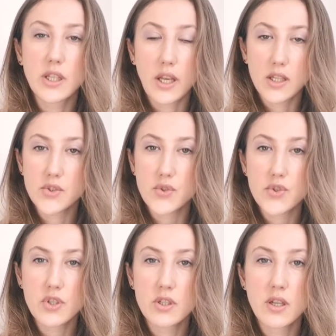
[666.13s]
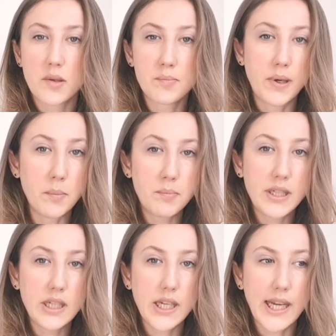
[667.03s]
and estrogen are
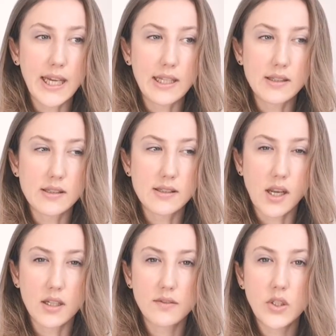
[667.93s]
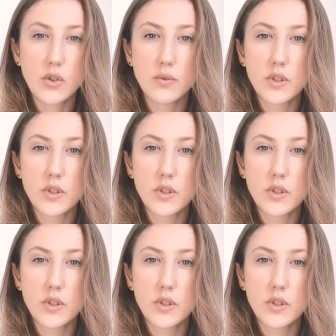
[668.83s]
pumping inside of you,